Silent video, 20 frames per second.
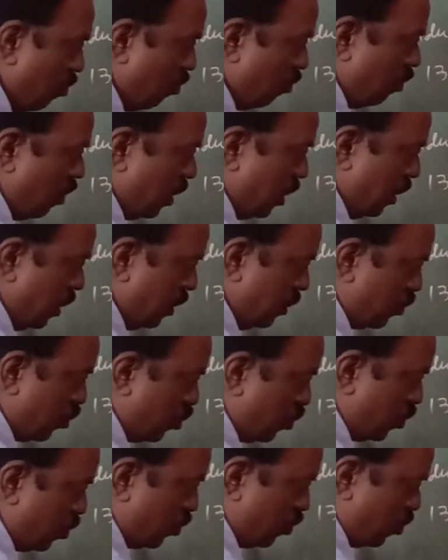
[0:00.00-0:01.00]
what
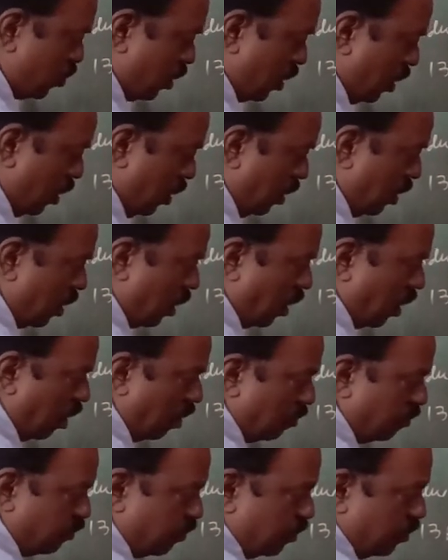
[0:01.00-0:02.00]
is 3
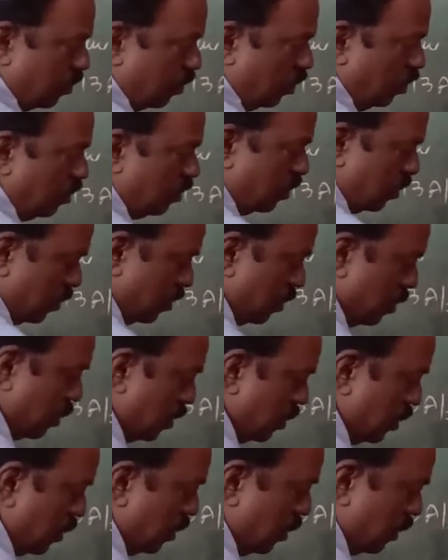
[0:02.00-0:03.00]
of?
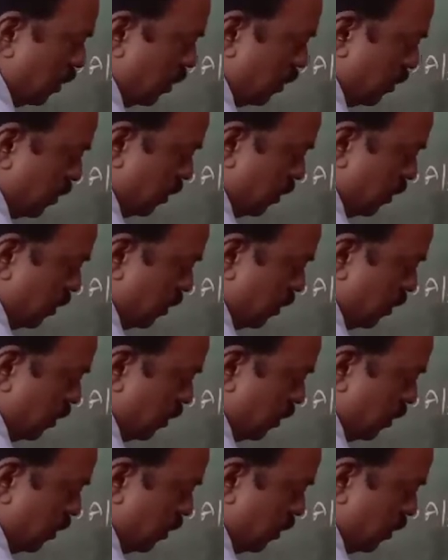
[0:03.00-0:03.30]
It is